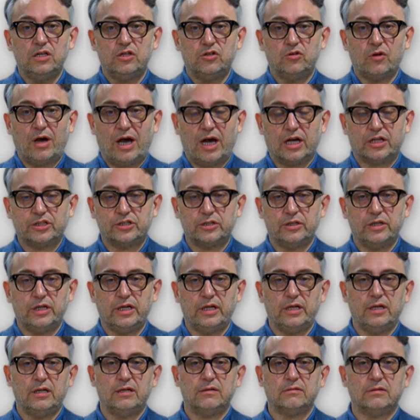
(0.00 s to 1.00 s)
to
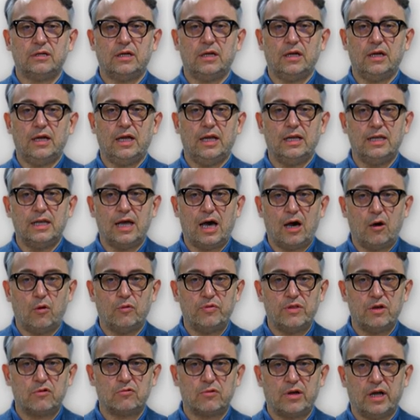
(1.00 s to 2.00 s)
actually uh, allow
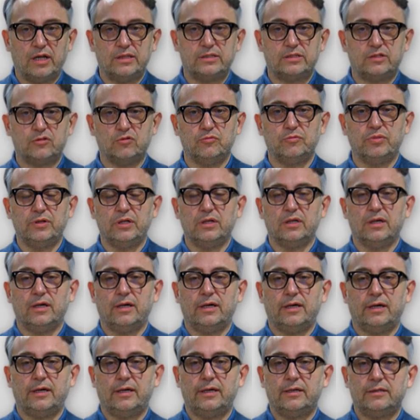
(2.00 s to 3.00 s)
their rights to be
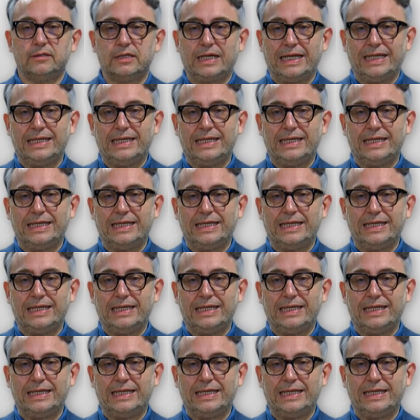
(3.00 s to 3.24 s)
uh,